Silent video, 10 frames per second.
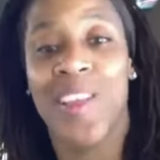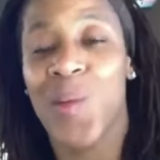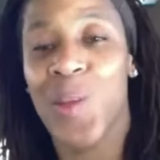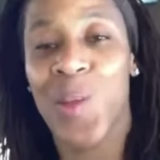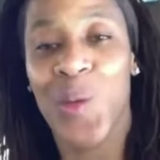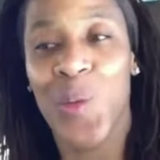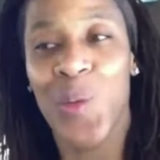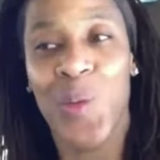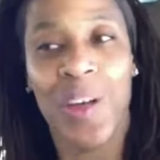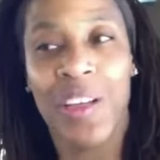you
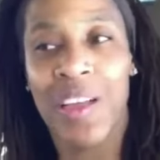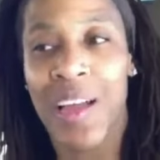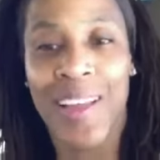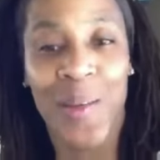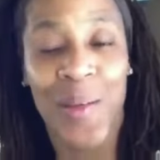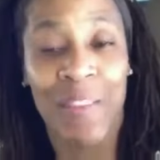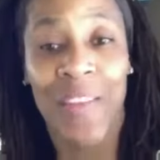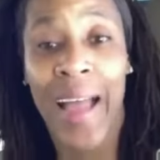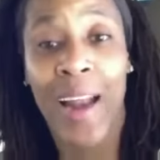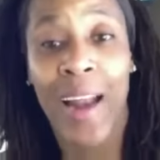you uh, you
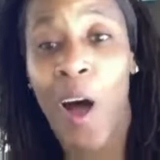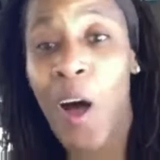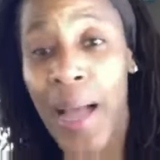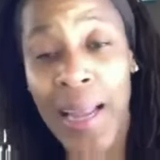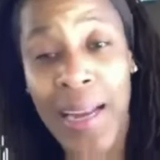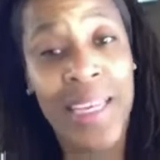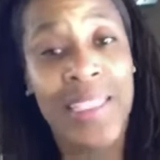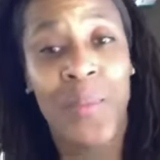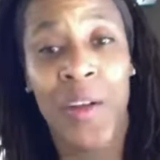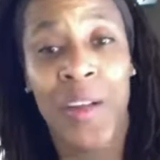can find all kind of
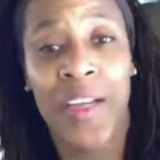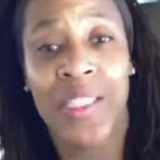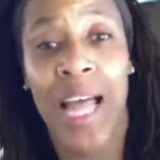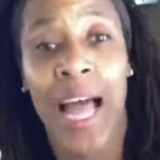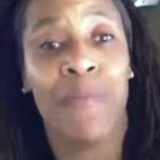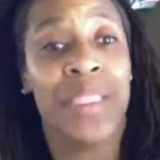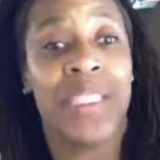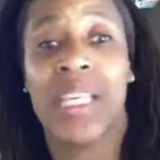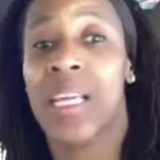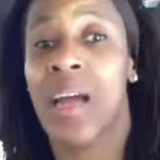testimonials. I've
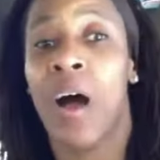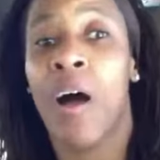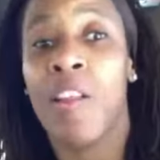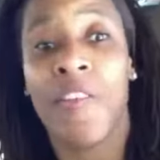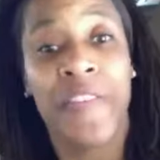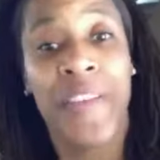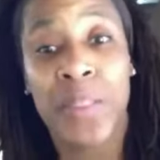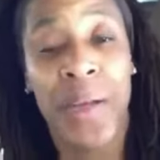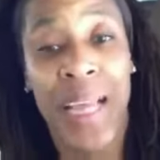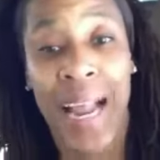been seeing it all over
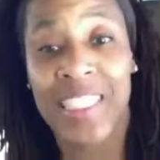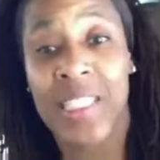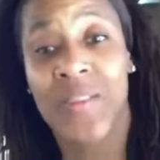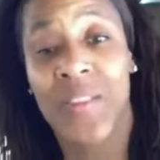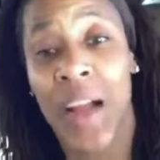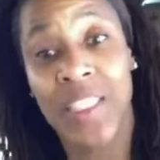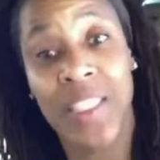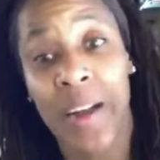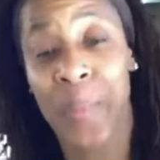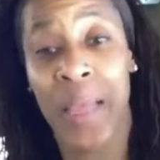Facebook. I just start,
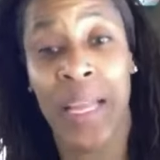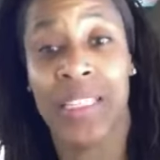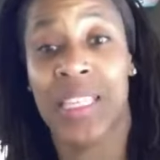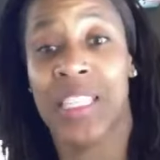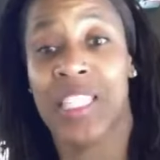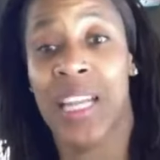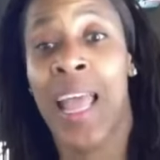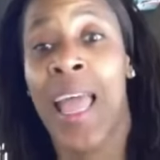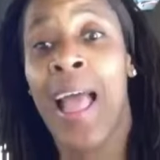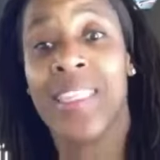started paying
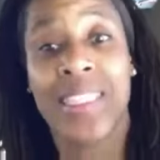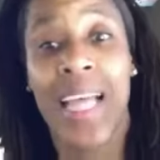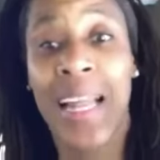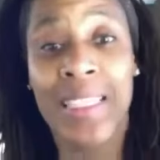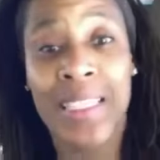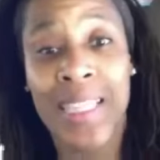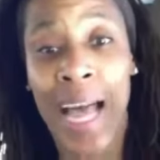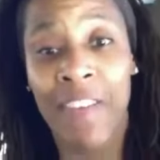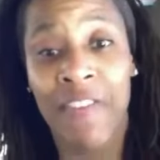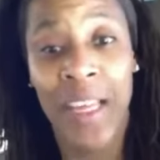attention, decided to
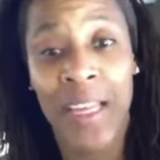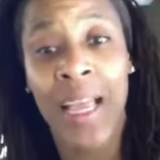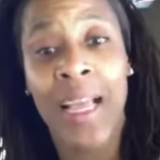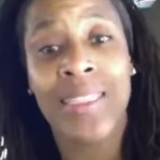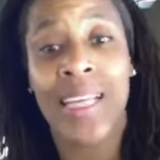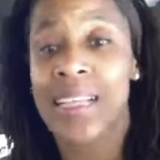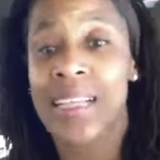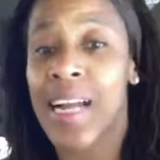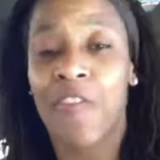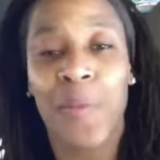dive in
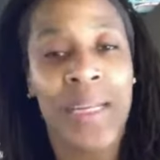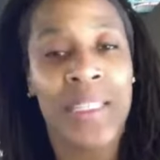test it out for